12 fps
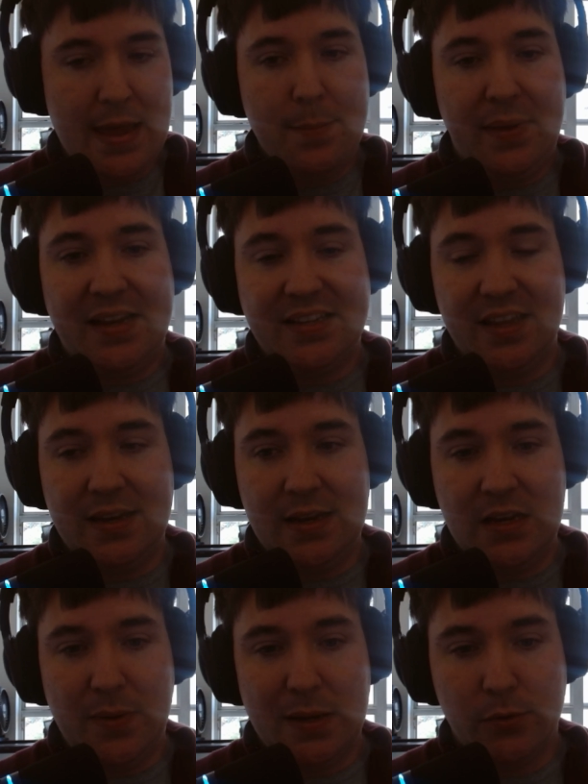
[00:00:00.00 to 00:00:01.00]
because they need
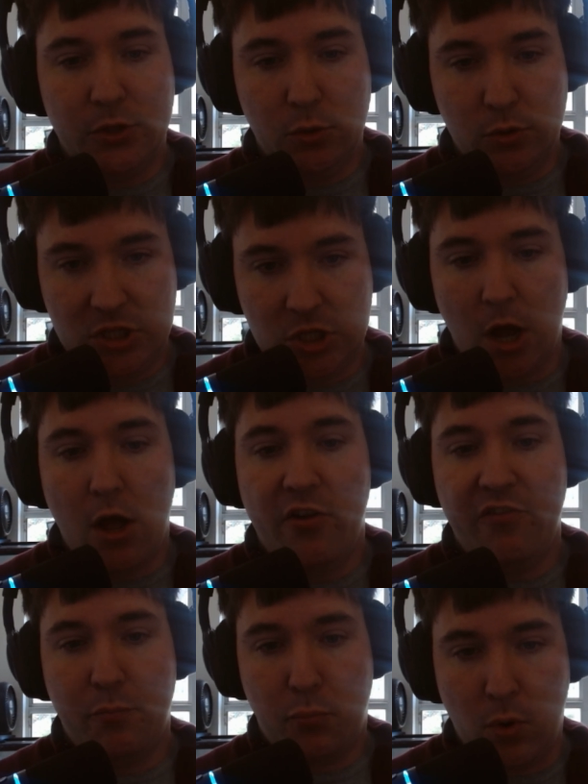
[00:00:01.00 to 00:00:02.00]
to be able to
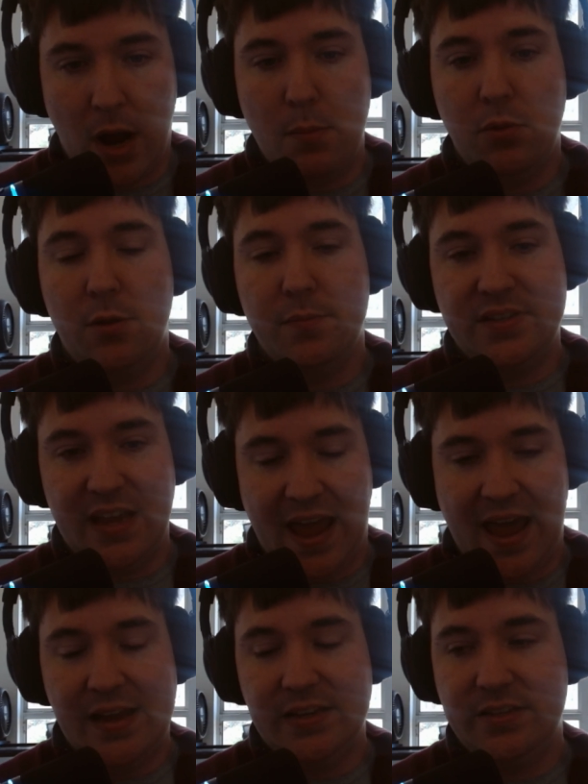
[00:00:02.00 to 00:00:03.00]
solve problems
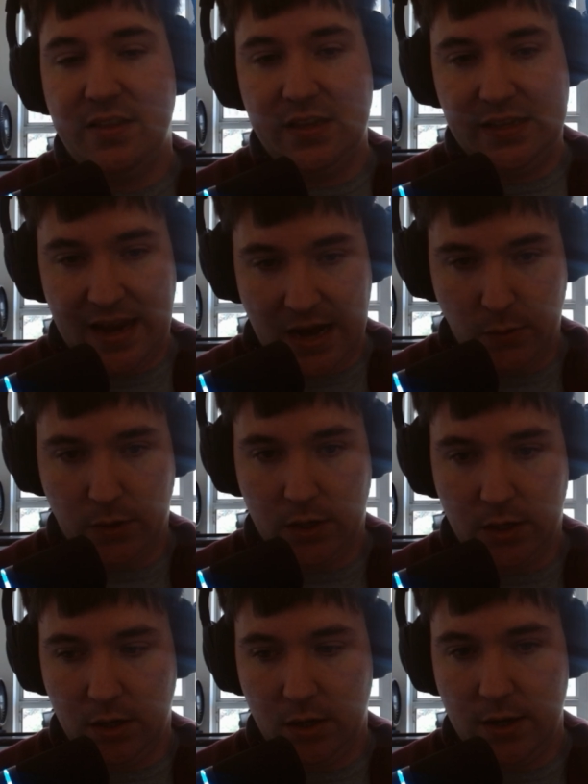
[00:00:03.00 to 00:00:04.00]
as the
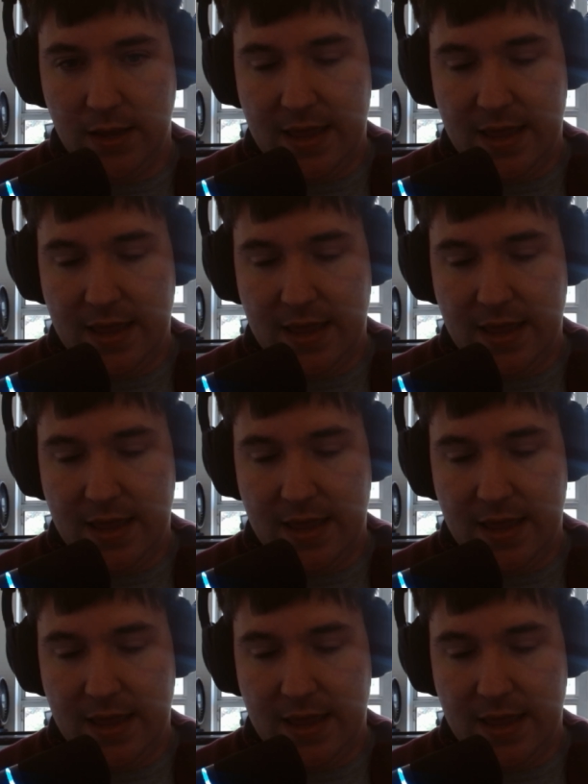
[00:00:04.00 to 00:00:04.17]
character.